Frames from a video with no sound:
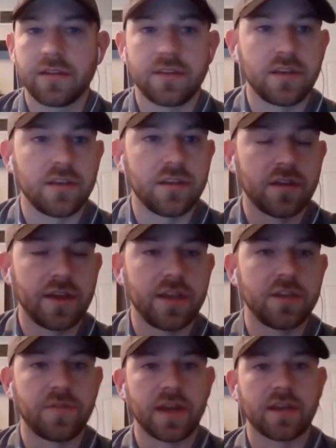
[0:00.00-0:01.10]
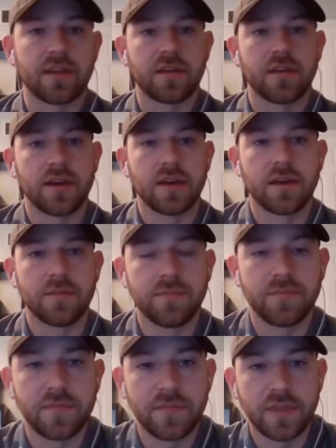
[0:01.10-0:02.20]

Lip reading: the HVAC,